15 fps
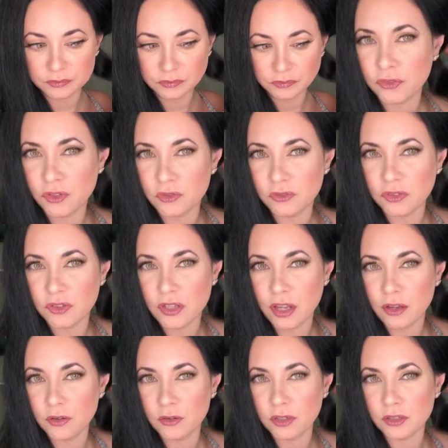You could
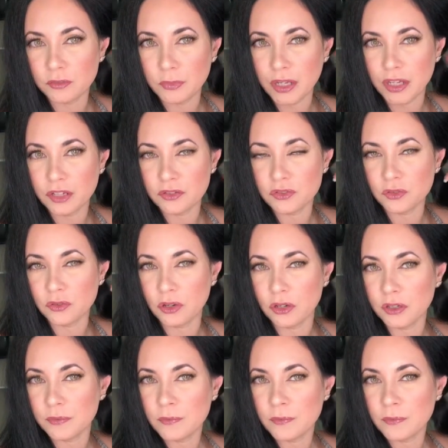tell because my hair is so dark.